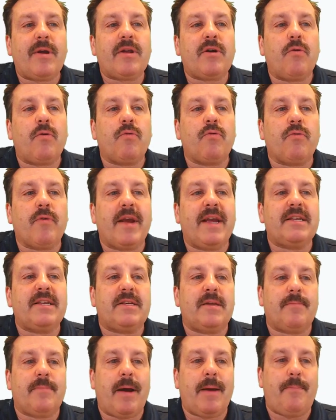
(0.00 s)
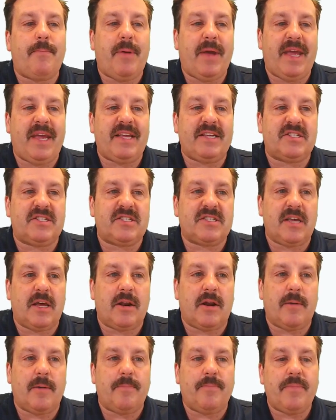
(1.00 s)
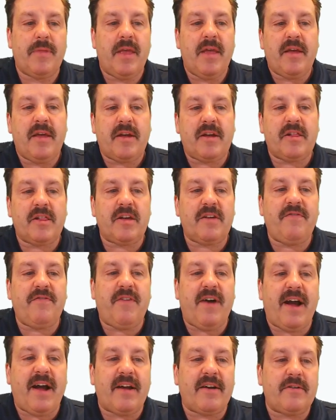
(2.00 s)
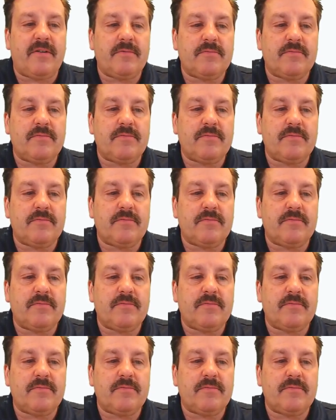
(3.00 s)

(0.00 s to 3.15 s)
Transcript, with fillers: go right to my page setup. Click file,